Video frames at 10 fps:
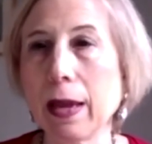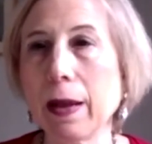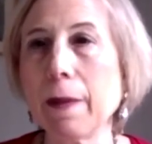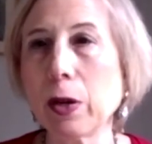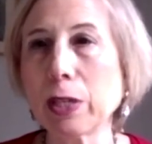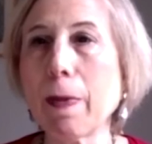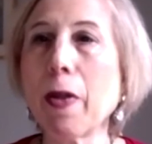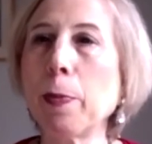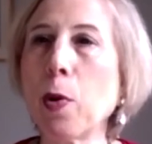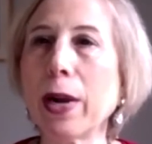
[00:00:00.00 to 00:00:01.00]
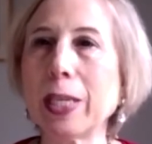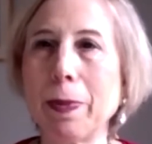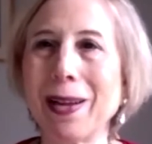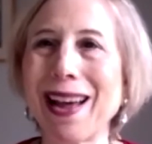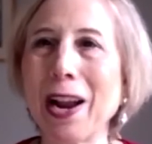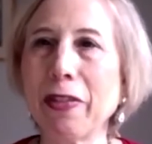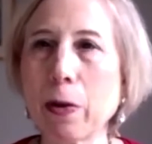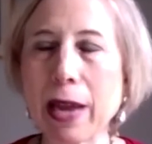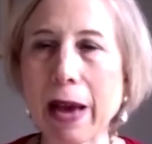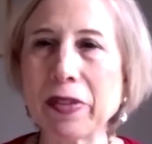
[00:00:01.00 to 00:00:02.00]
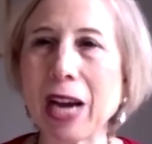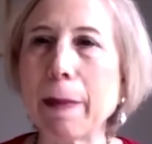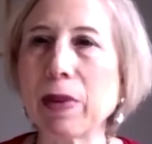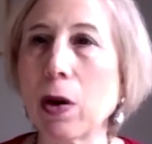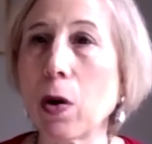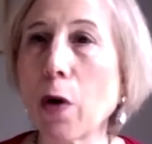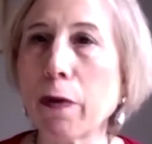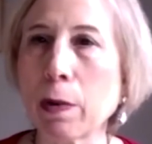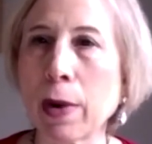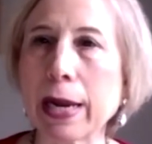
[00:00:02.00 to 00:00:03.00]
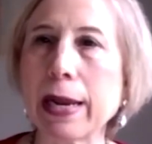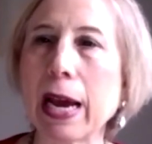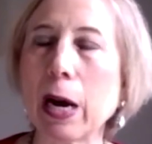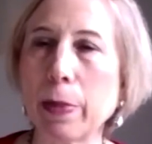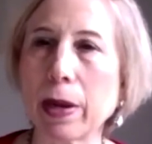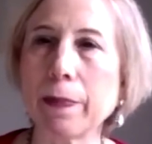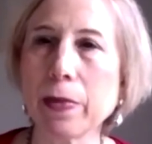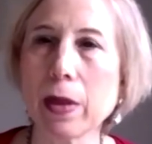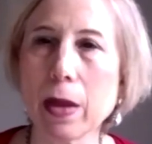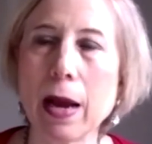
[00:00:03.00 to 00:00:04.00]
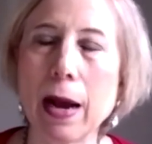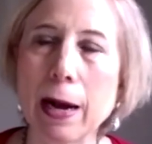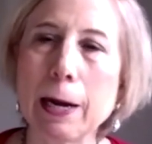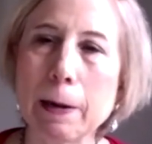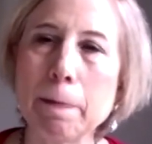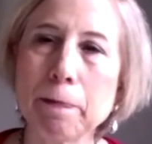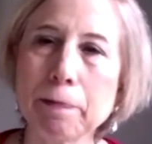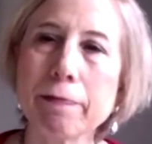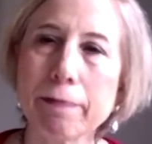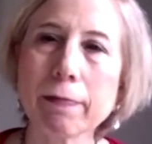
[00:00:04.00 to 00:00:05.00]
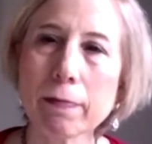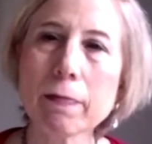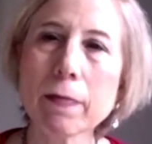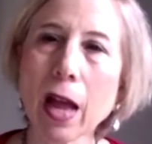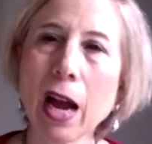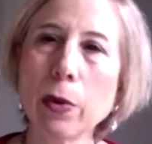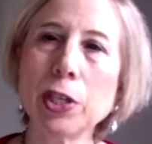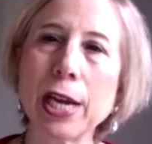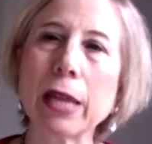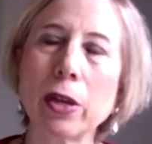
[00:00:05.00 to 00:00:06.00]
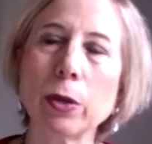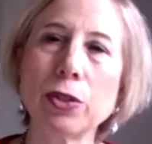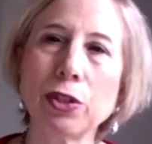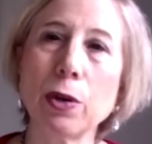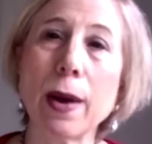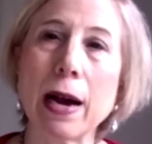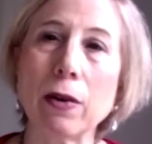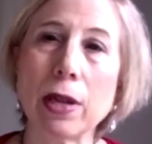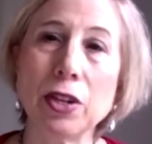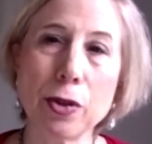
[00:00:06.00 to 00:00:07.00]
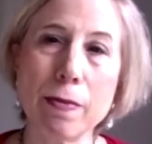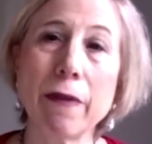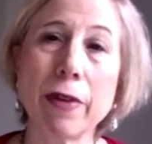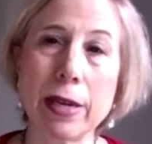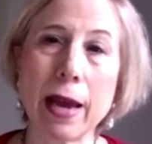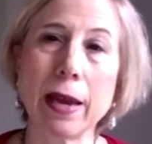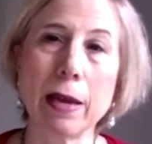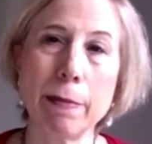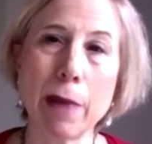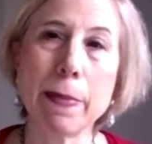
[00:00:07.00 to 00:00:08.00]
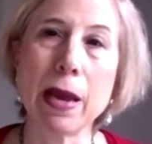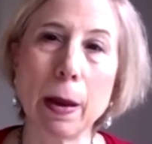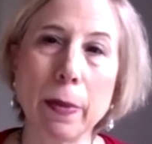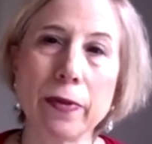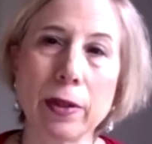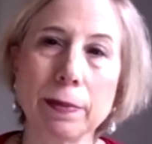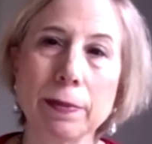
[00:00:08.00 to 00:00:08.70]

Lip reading: There's some other points, but I don't think we have time to go over it right now, but I would check those 2 out and do them every day. Might be helpful.